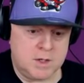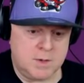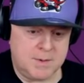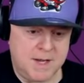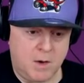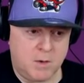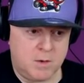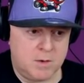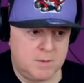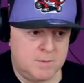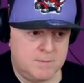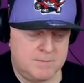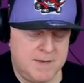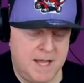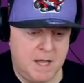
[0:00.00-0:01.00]
Here we go.
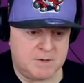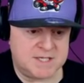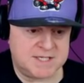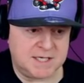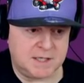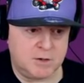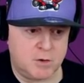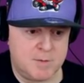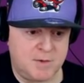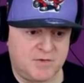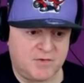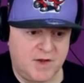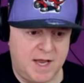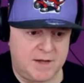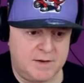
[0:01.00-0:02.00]
Now I just gotta lure him
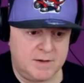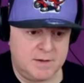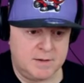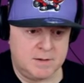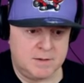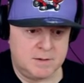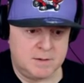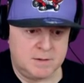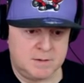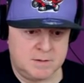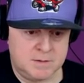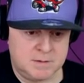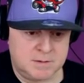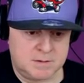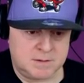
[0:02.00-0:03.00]
outside.
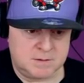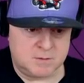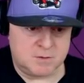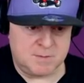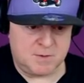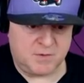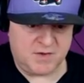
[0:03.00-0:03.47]
Lure him